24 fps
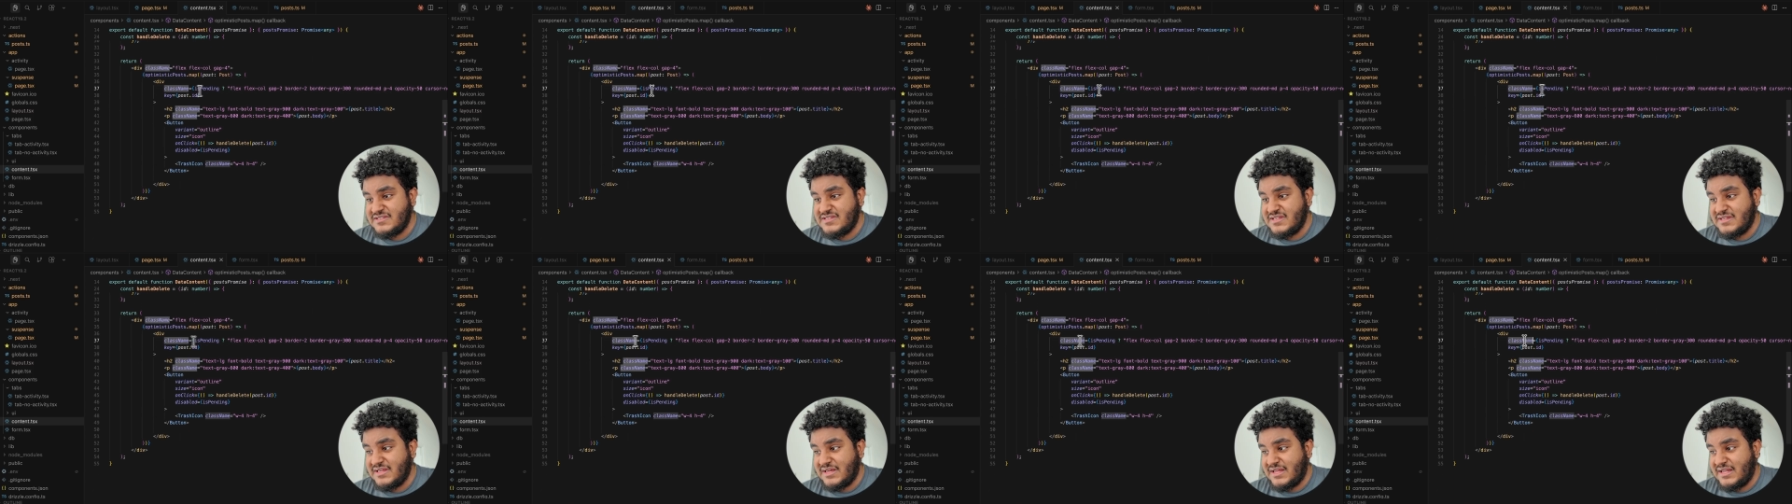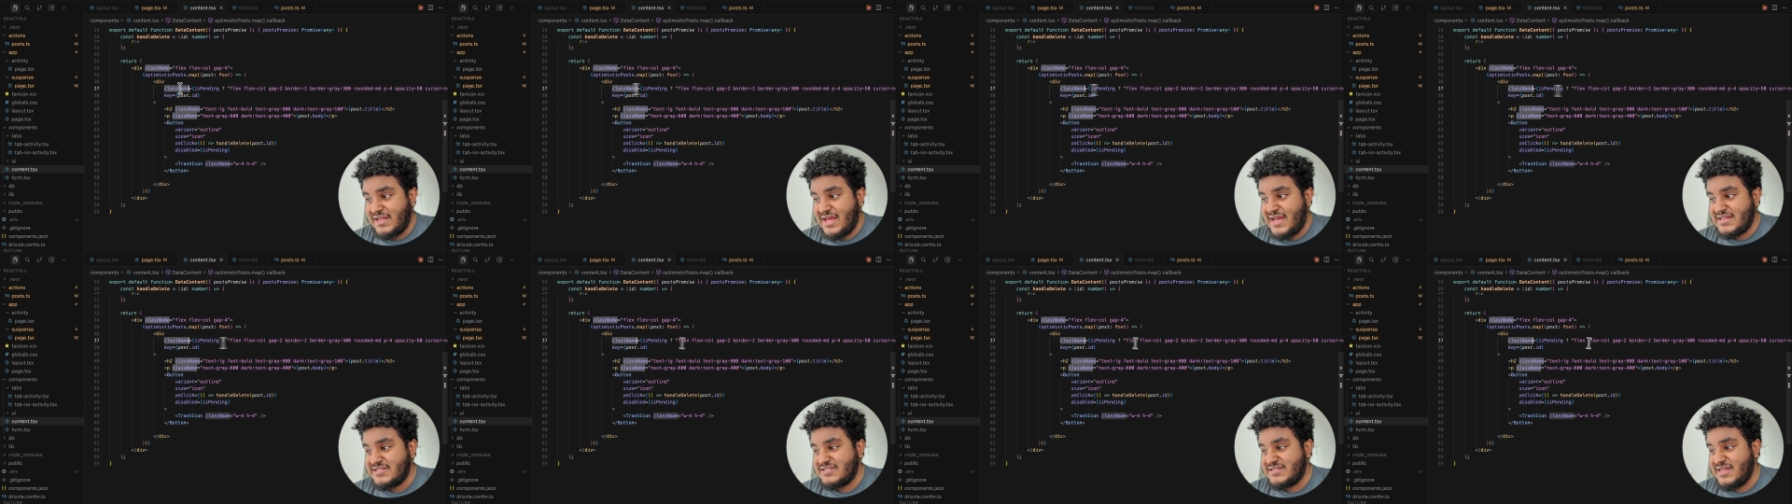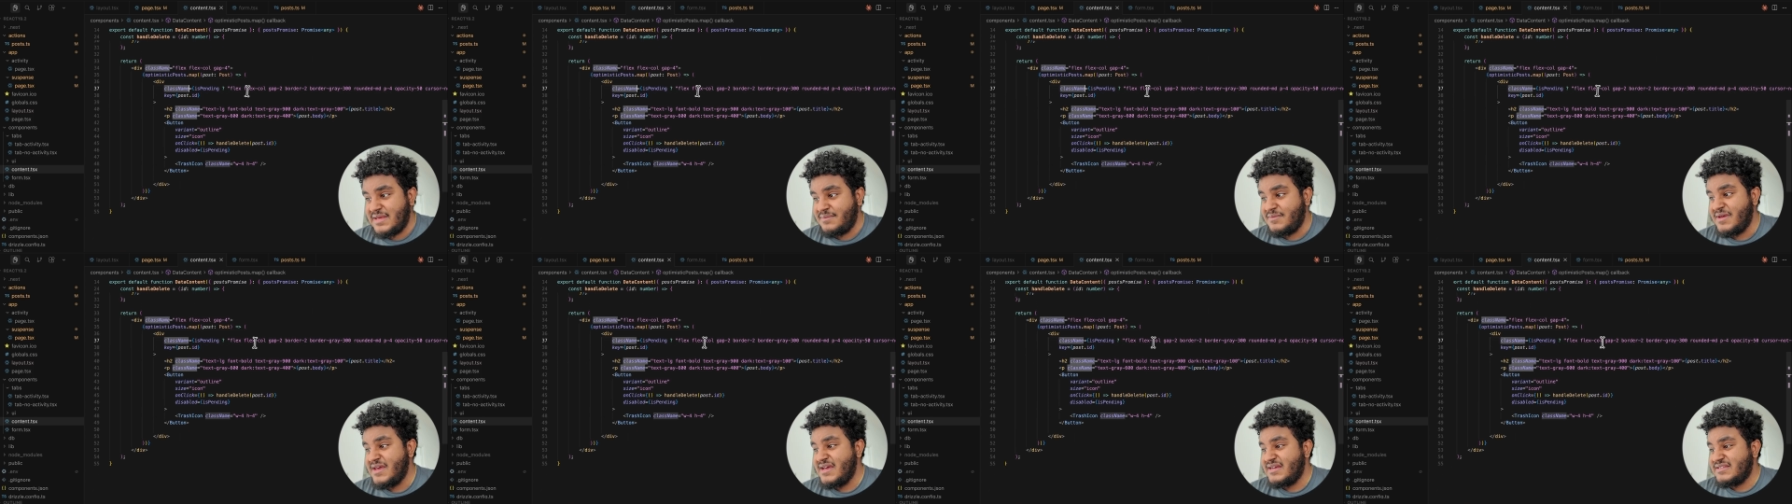into the class
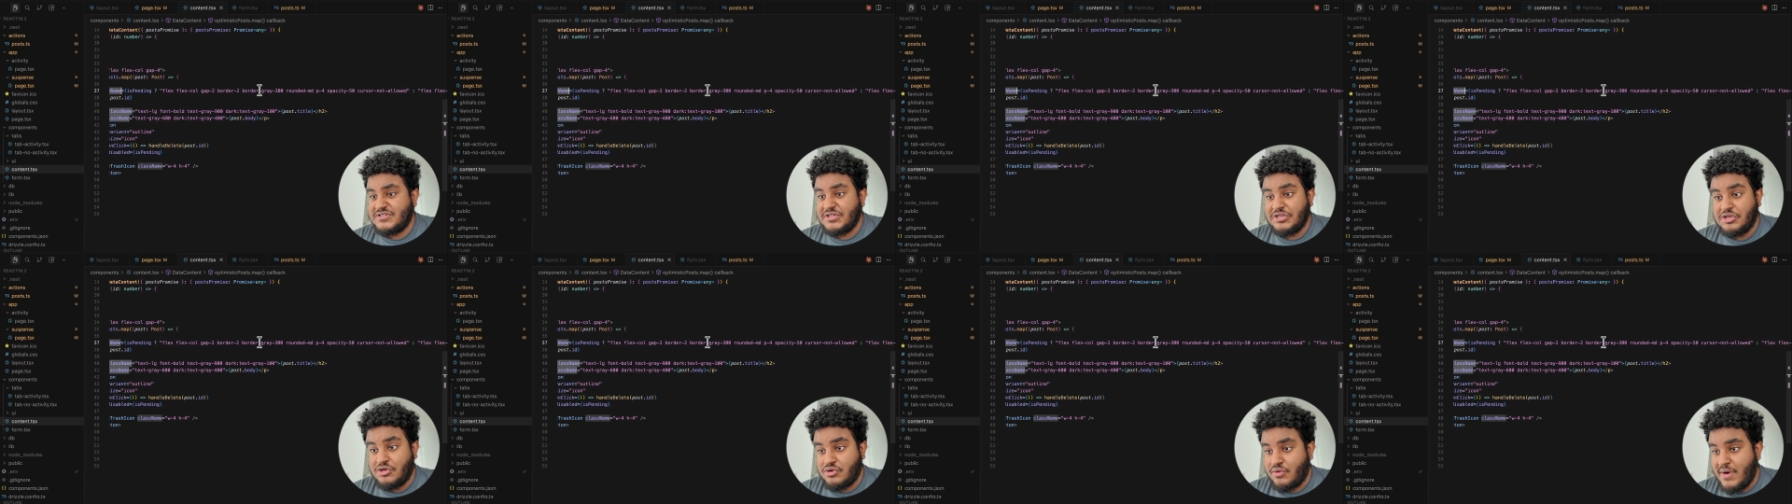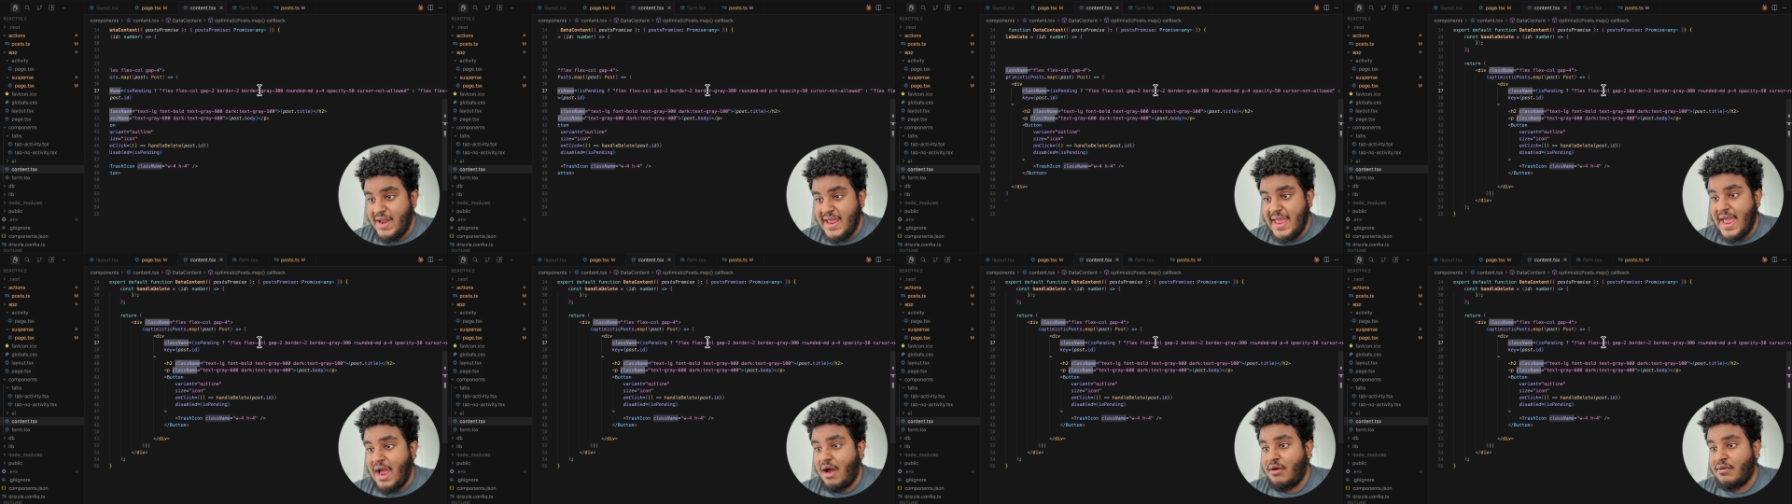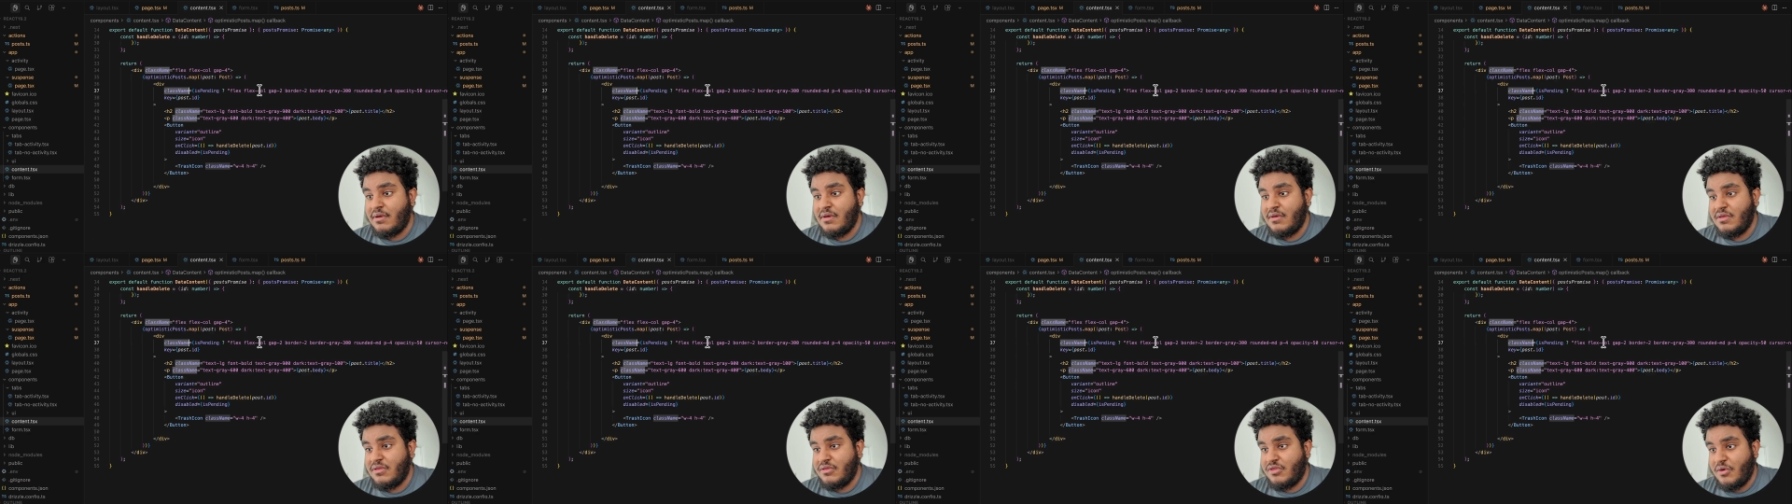name to gray
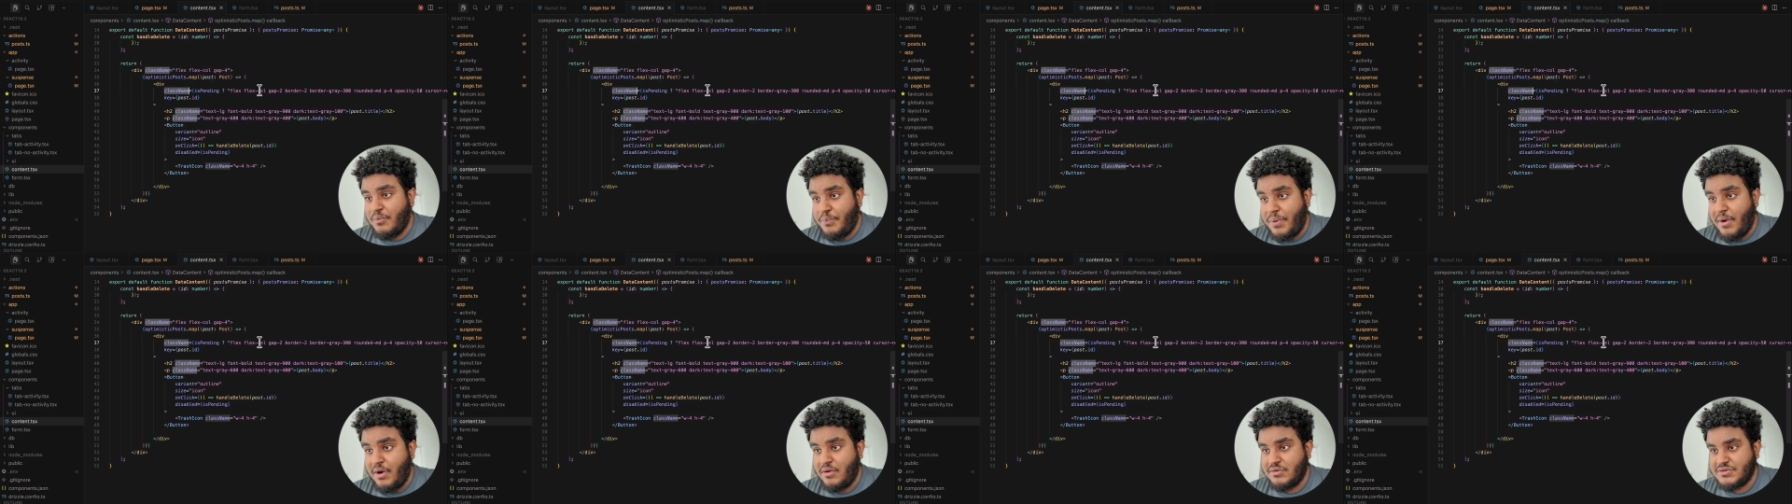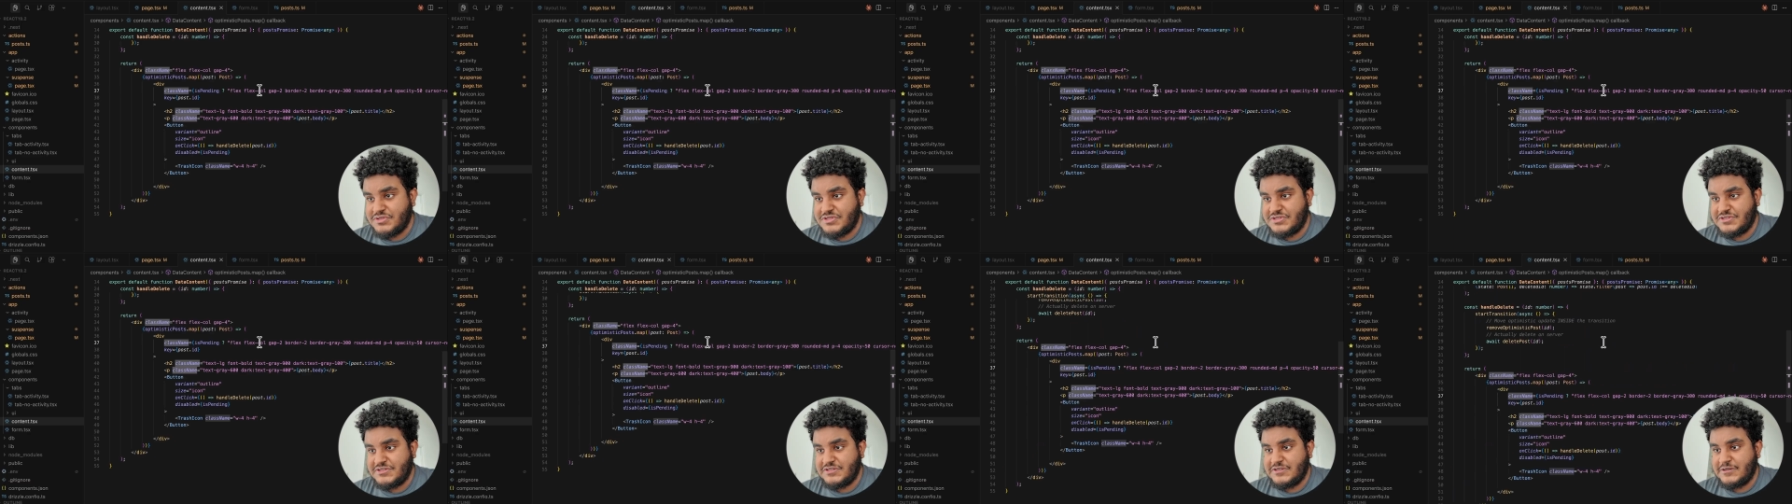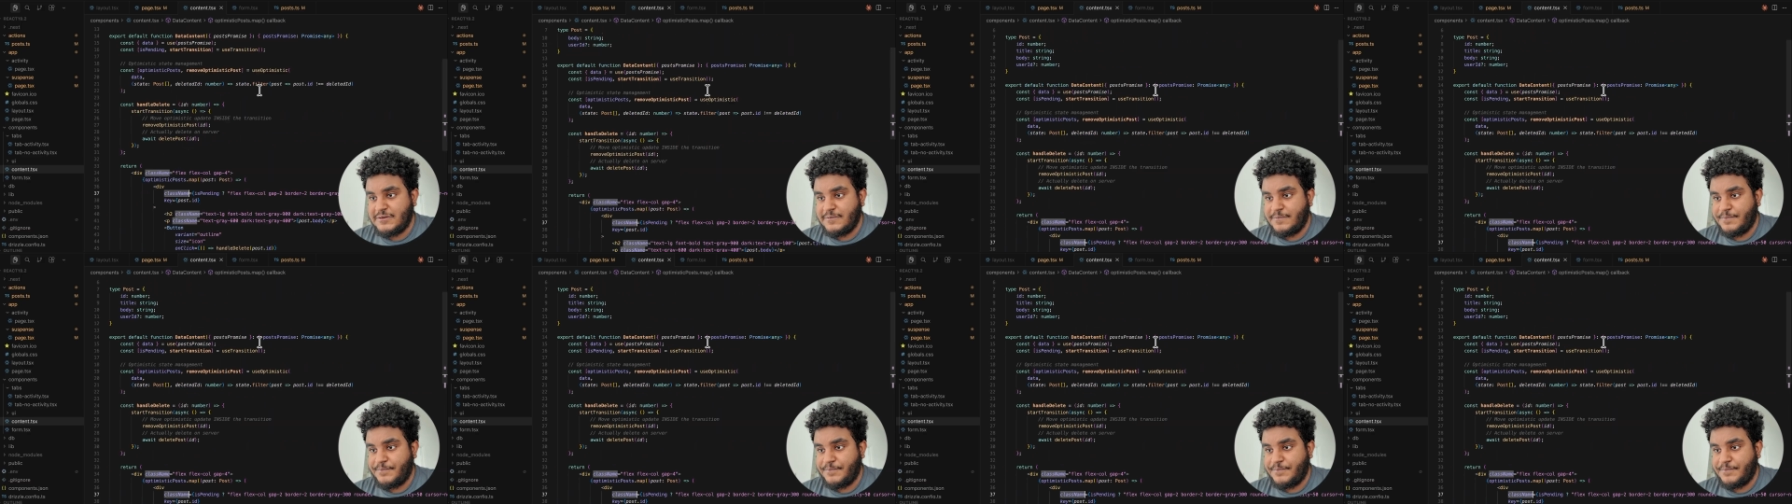out the posts.